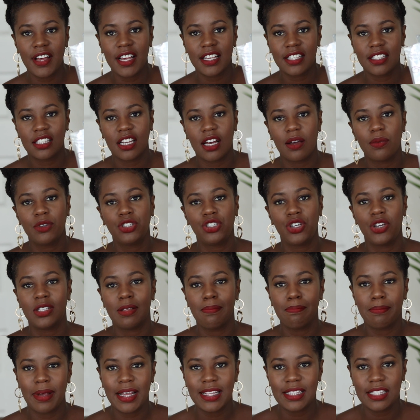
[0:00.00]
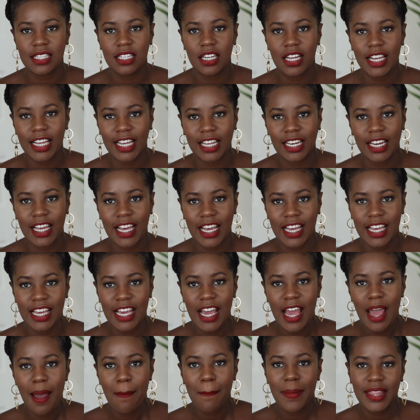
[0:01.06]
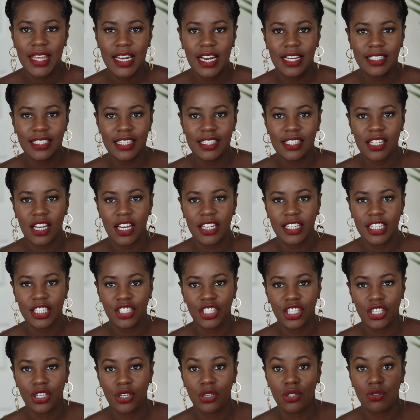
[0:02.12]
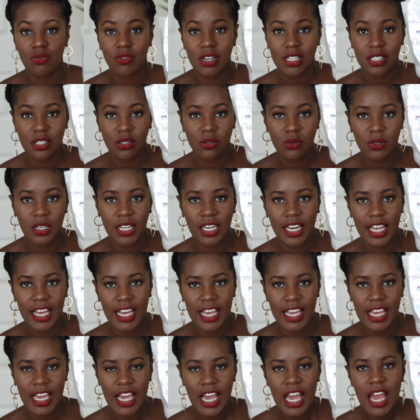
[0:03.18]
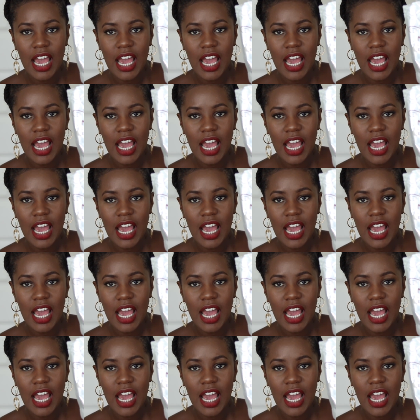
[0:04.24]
first I was using bentonite clay, but then I decided to use Rasul clay.